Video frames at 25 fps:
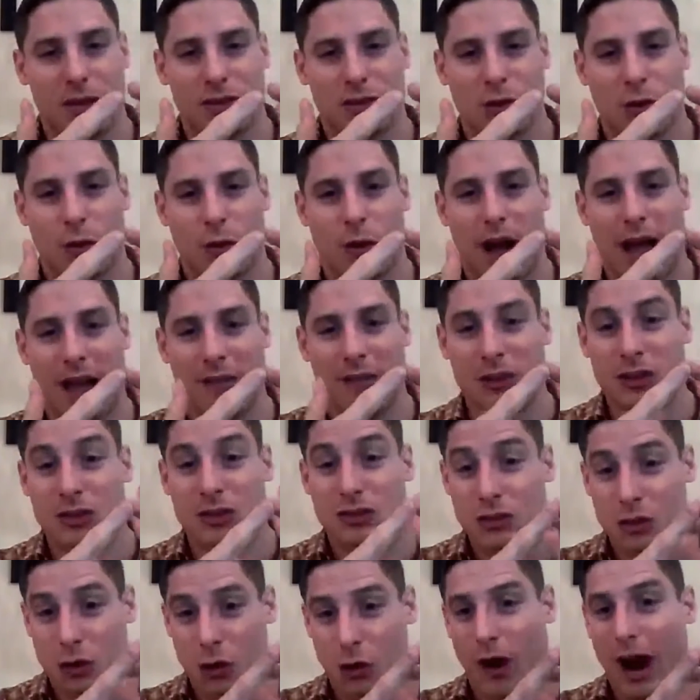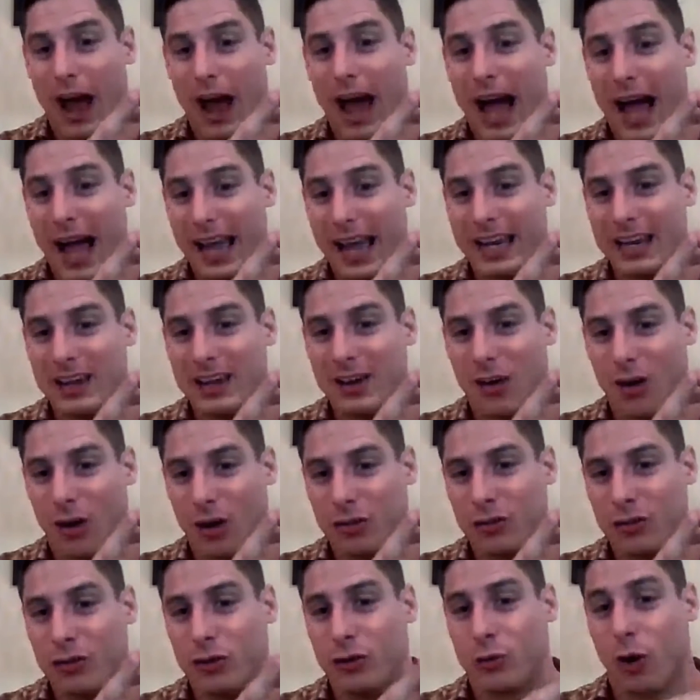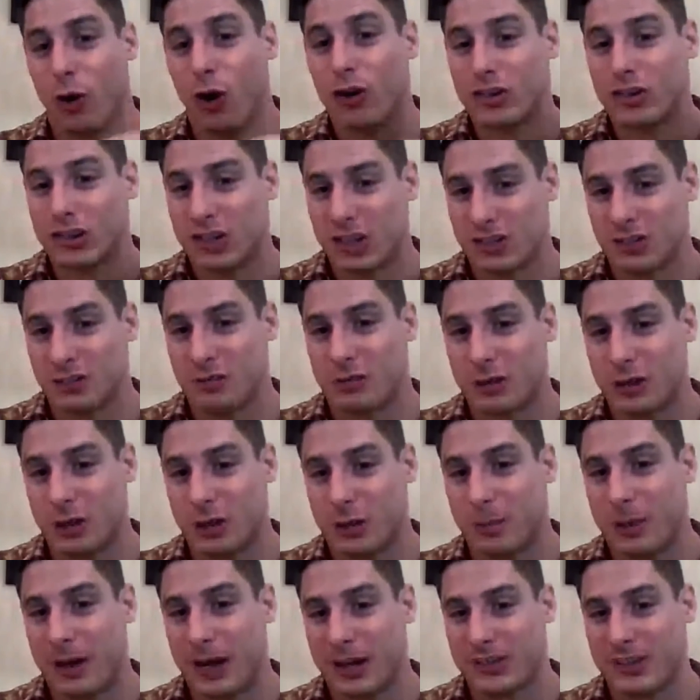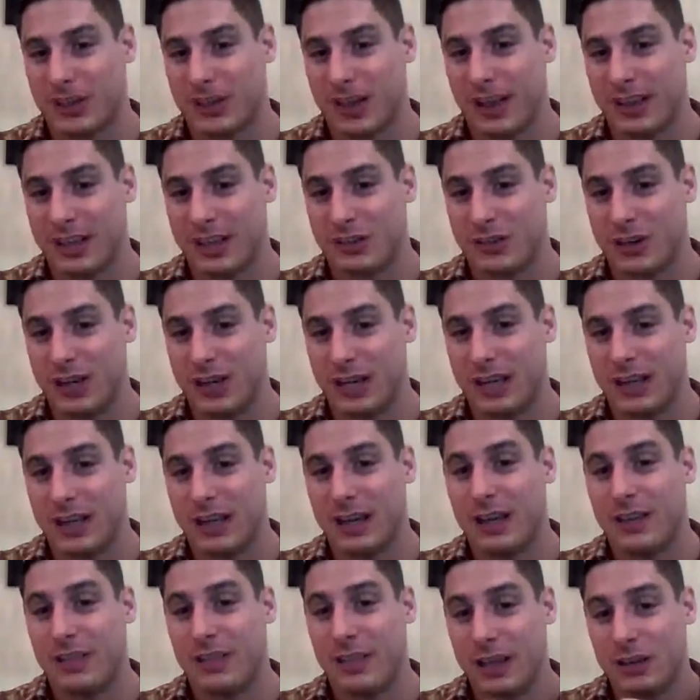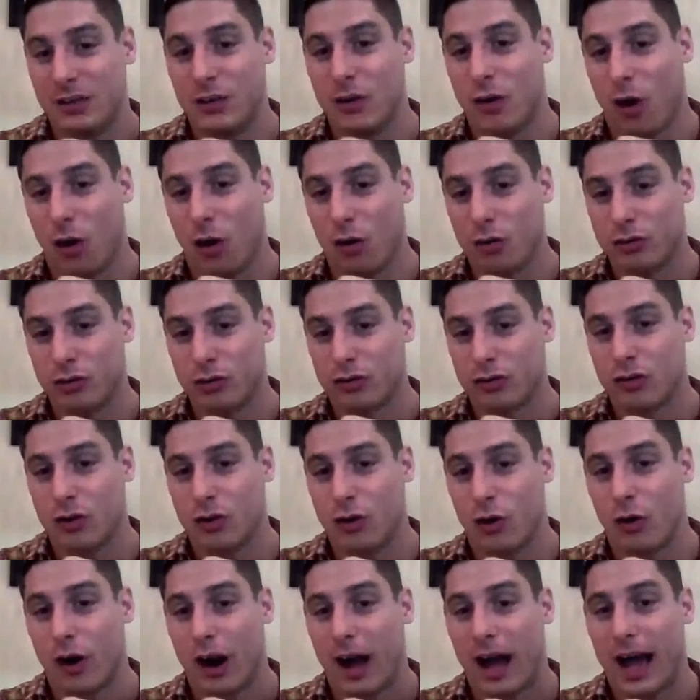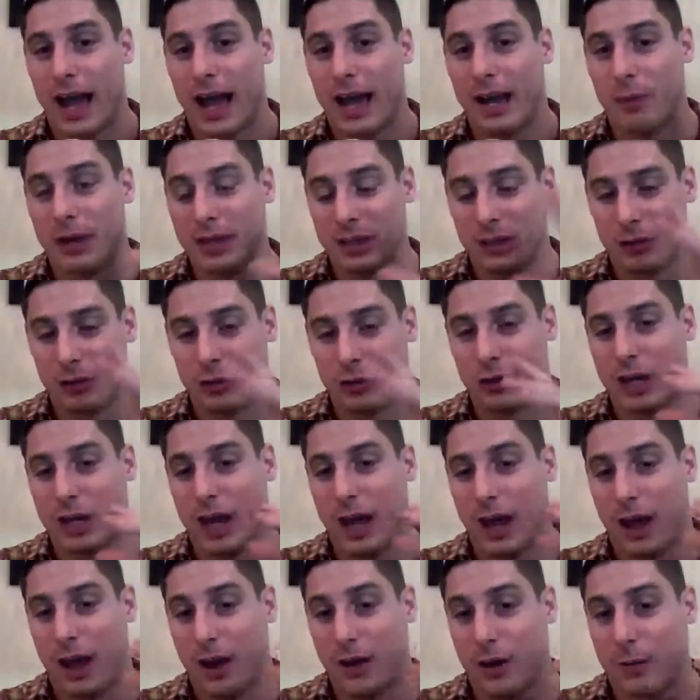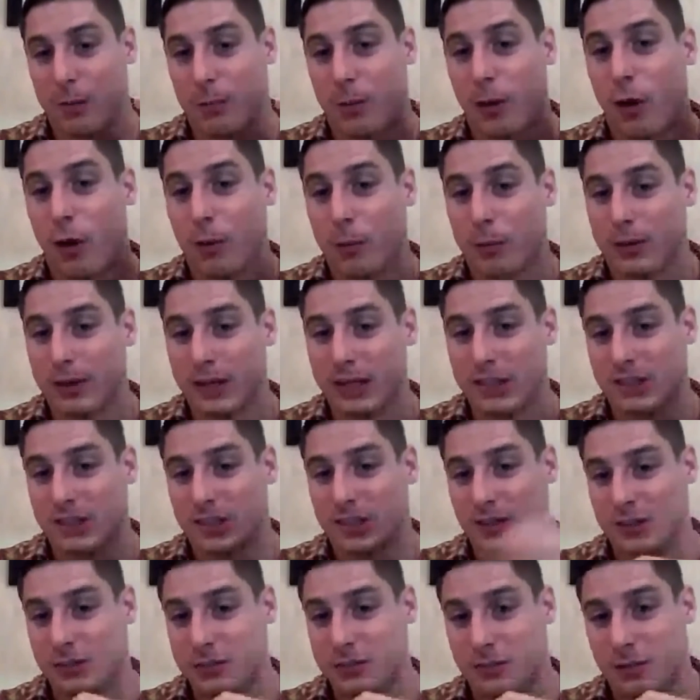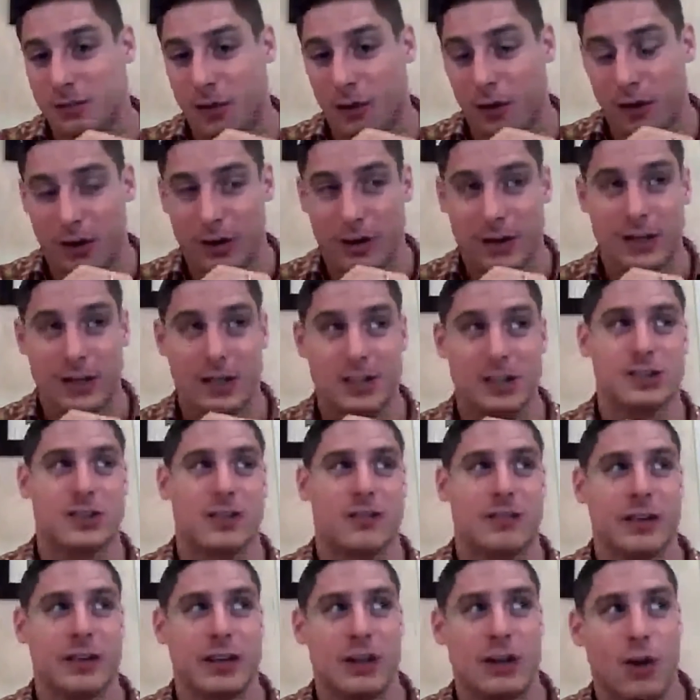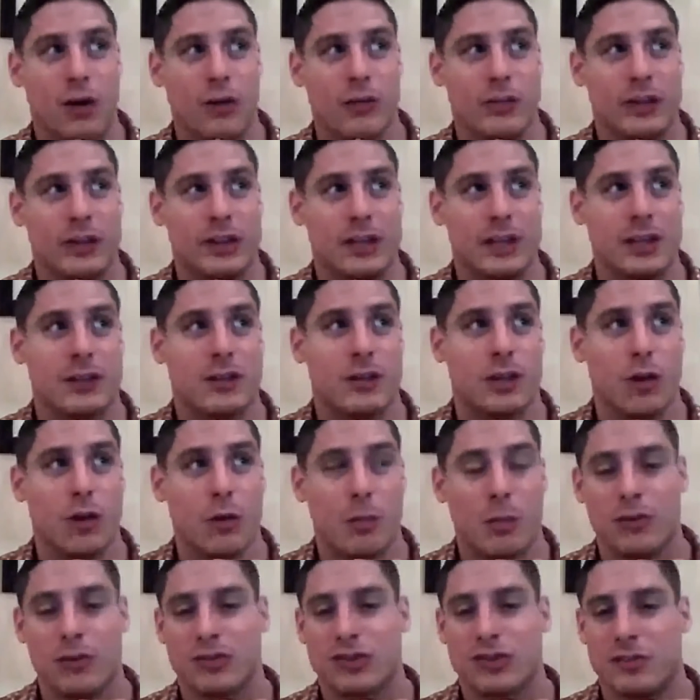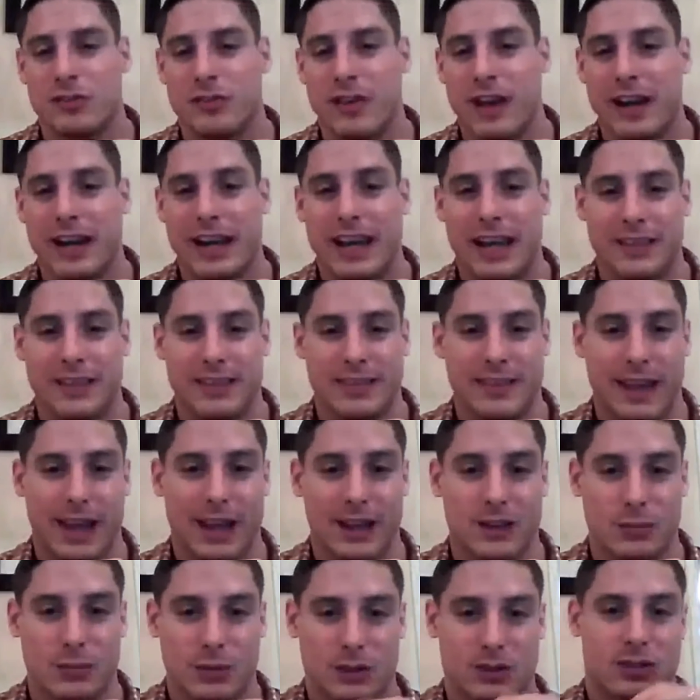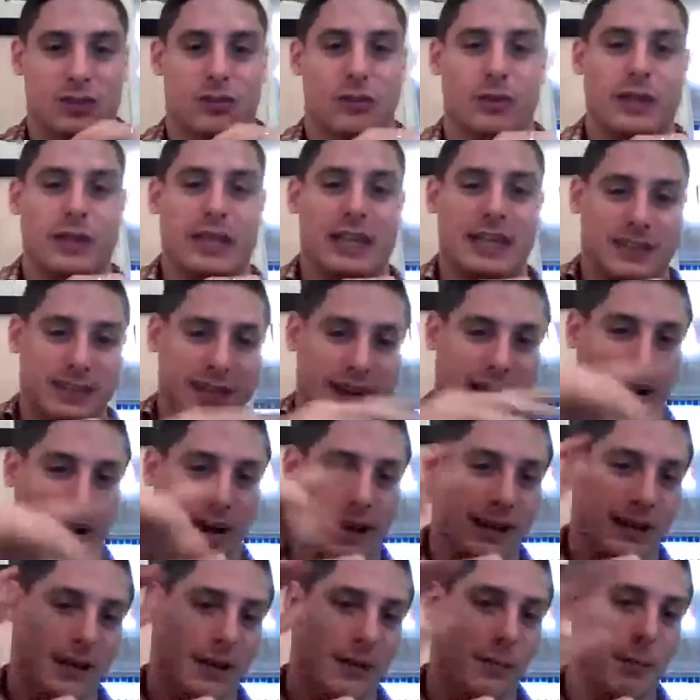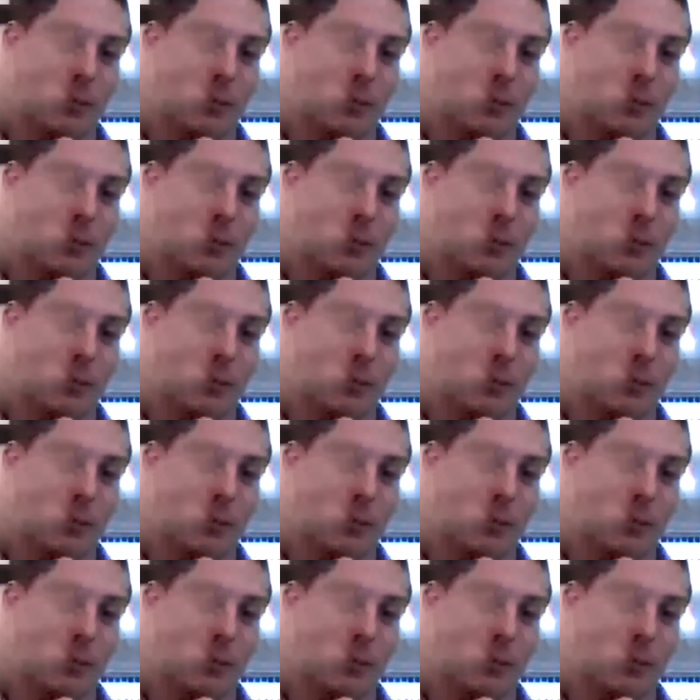So if you score high on neuroticism for your personality trait, then you also score high when you look at our populations for something called the Global Severity Index, which is related to that